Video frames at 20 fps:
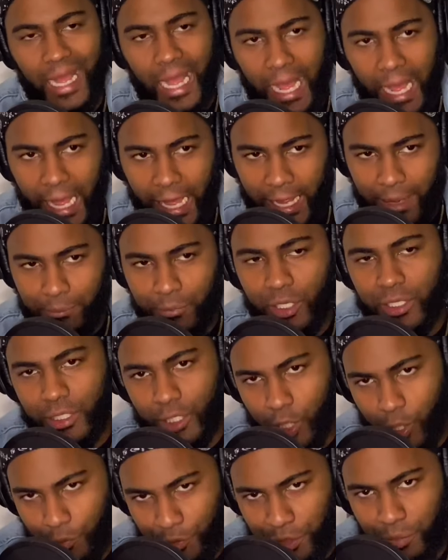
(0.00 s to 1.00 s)
I am gonna
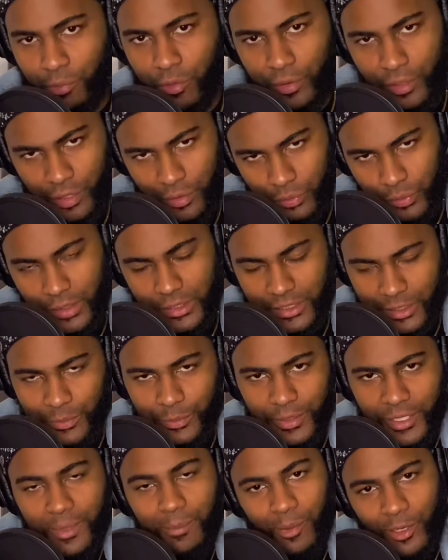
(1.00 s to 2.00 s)
go with more than once a
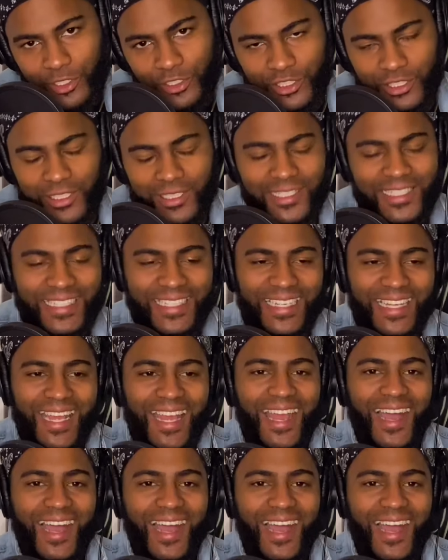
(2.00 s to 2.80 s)
week personally,